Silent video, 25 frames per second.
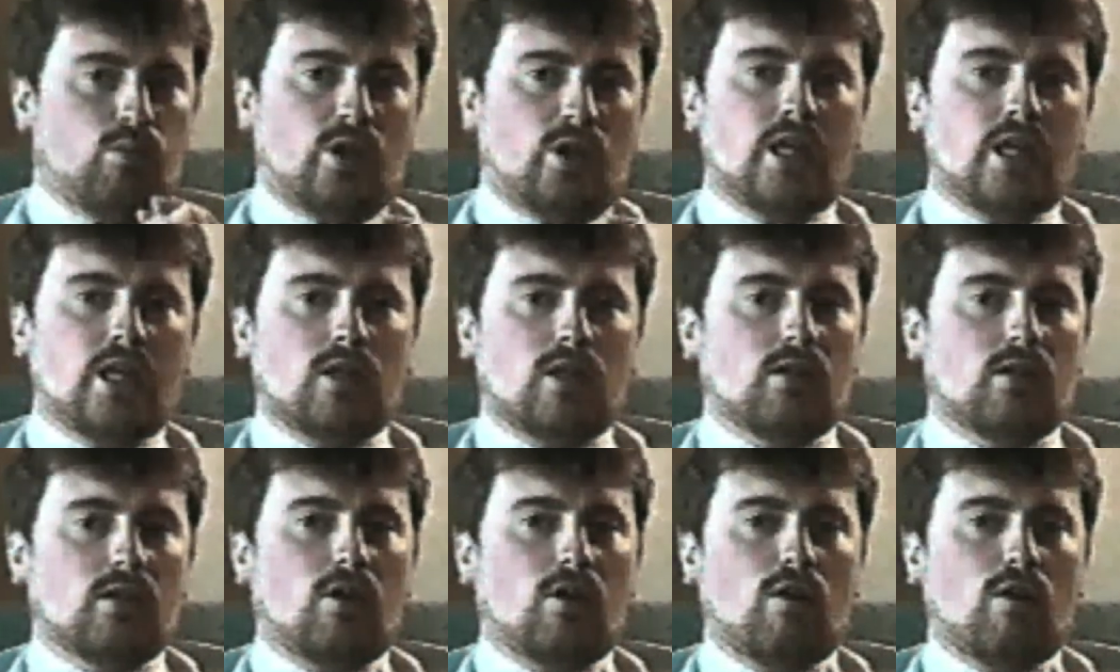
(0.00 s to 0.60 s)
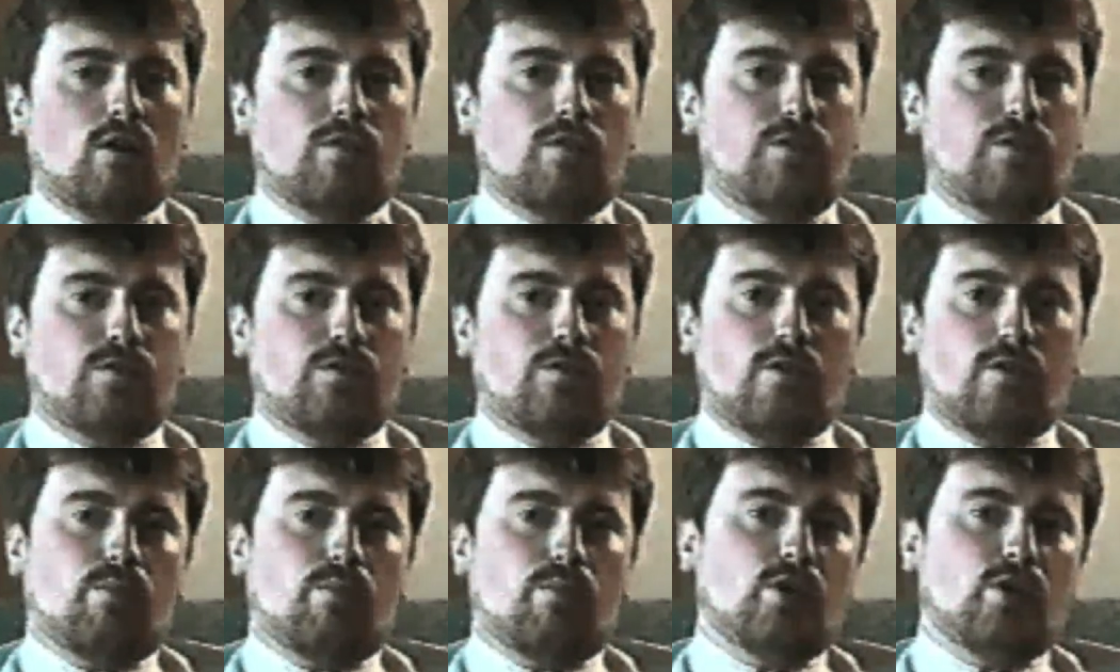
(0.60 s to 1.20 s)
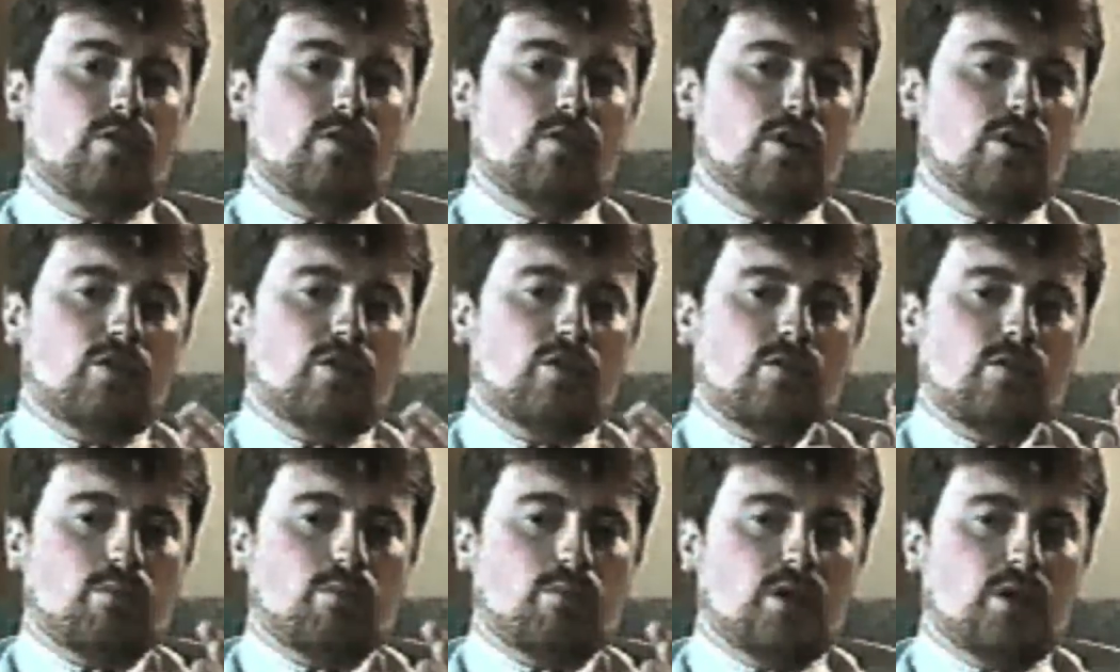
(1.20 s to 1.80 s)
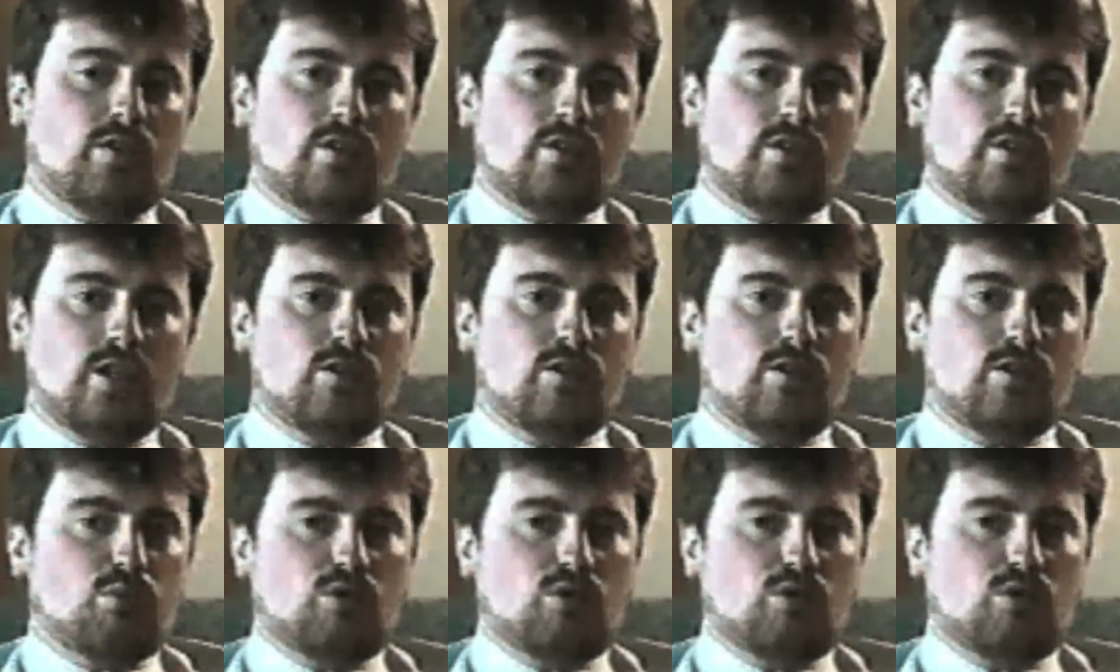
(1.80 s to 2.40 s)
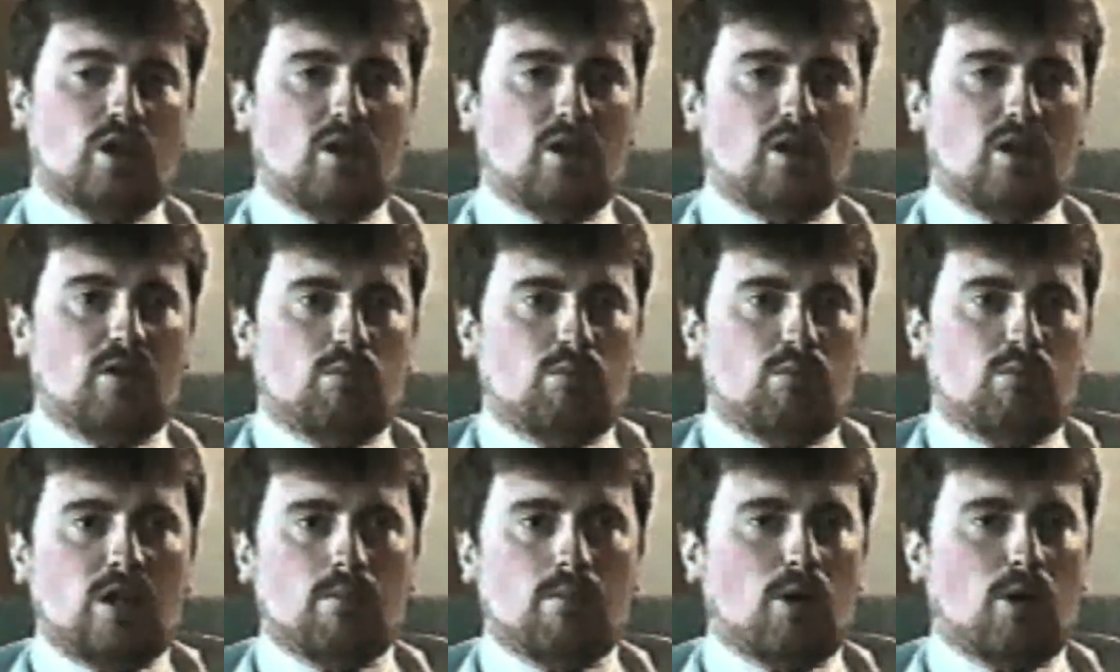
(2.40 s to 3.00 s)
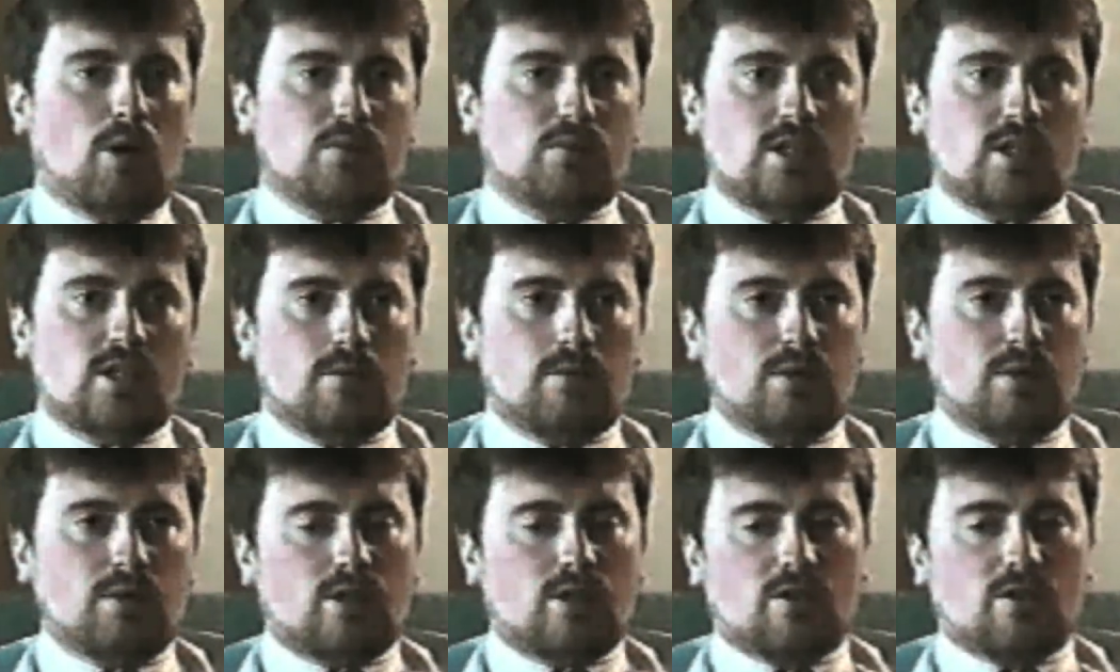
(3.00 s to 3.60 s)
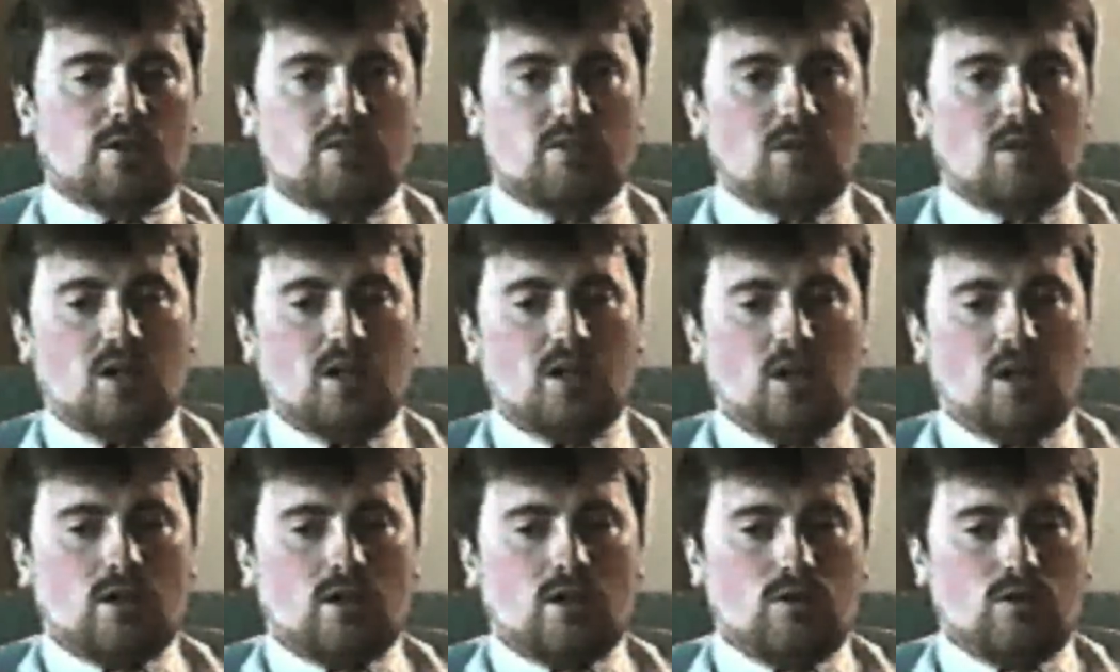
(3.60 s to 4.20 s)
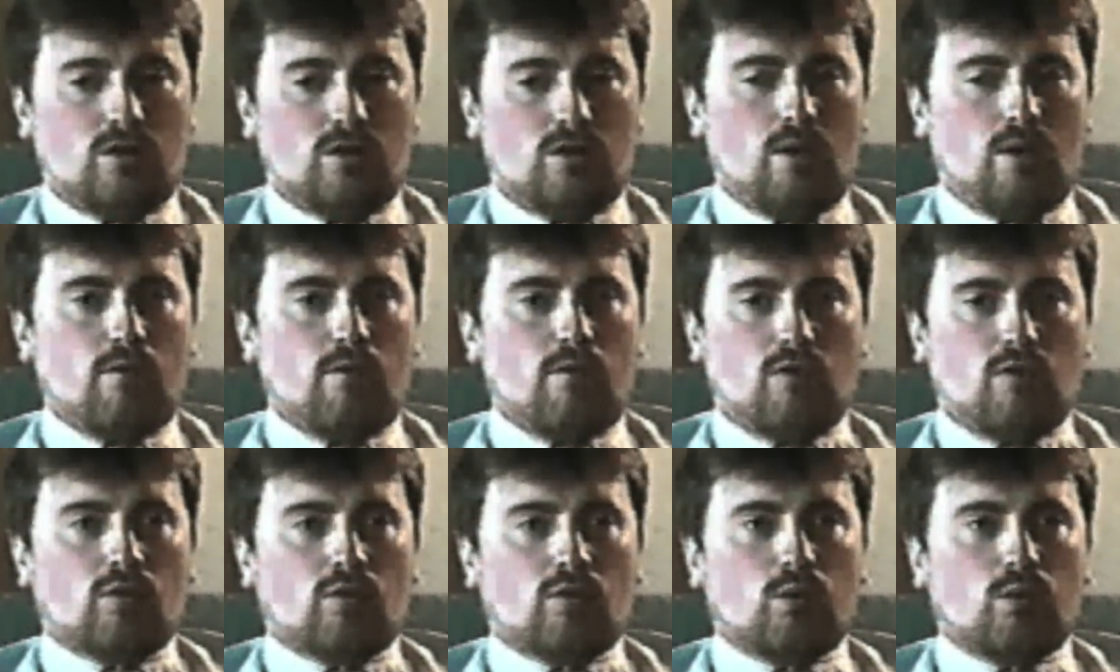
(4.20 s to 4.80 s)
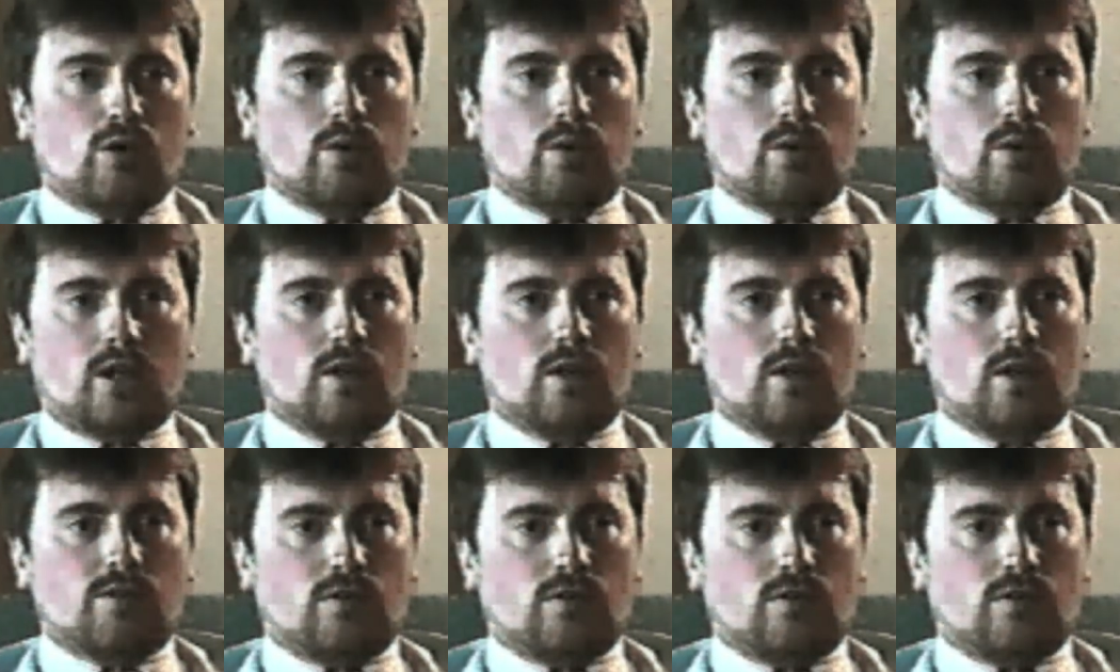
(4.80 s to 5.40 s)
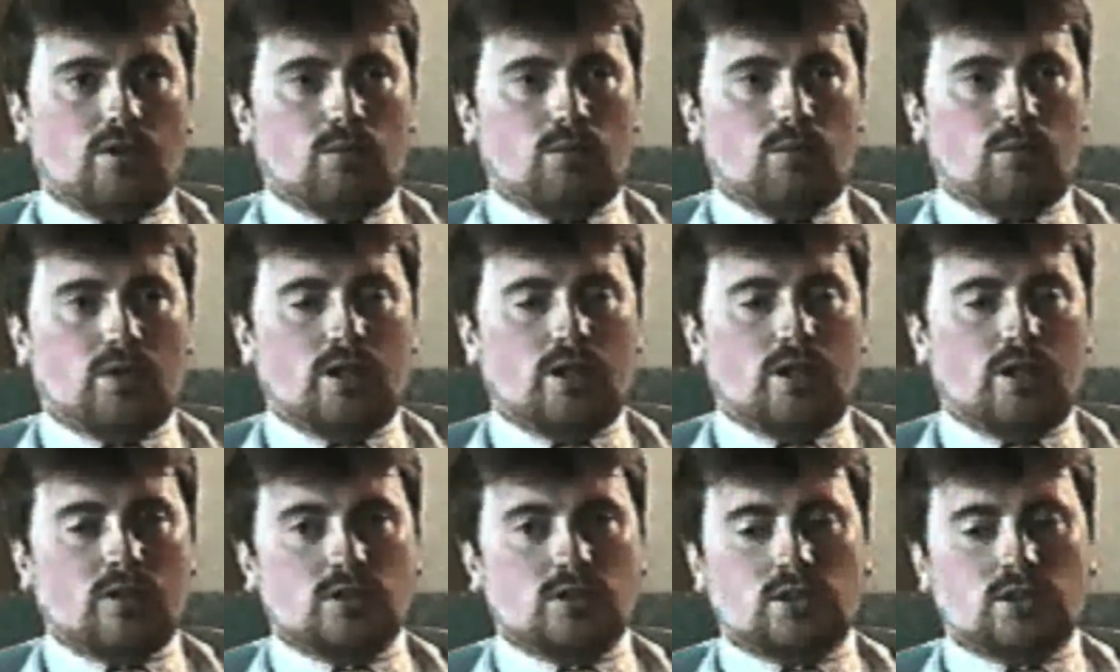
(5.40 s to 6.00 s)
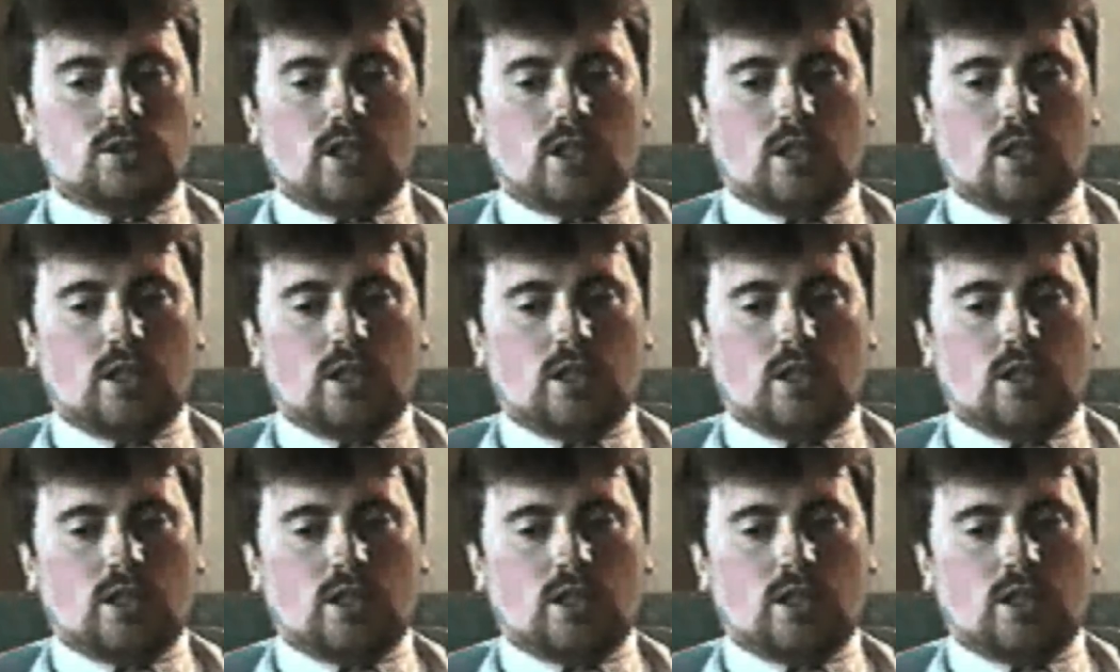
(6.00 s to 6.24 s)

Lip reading: killed off the previous PCs and made them obsolete because they just weren't quick enough to run Windows.